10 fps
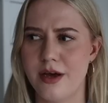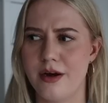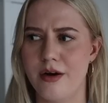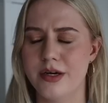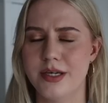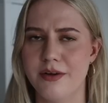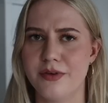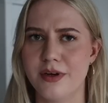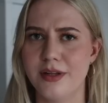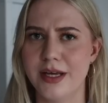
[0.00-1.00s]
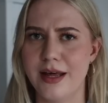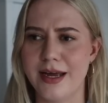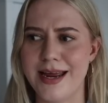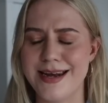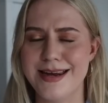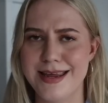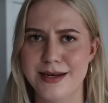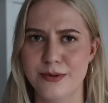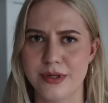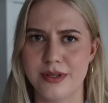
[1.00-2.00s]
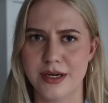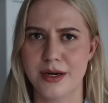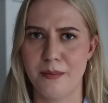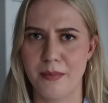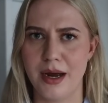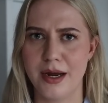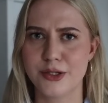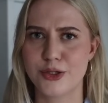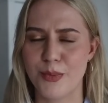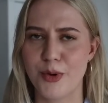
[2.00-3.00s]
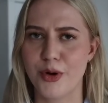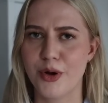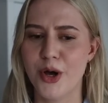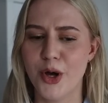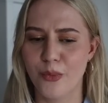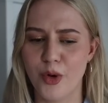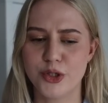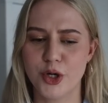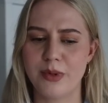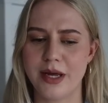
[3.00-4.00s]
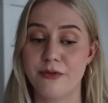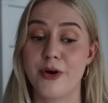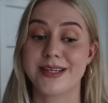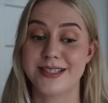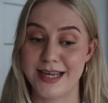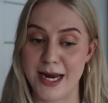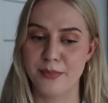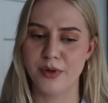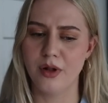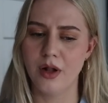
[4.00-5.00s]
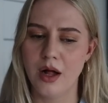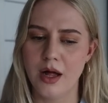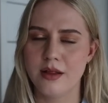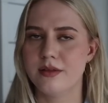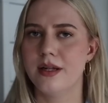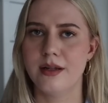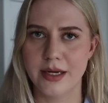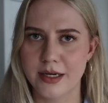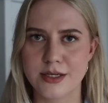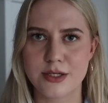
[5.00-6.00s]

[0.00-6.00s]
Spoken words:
that are definitely like in need within my summer wardrobe. Like, for example, the linen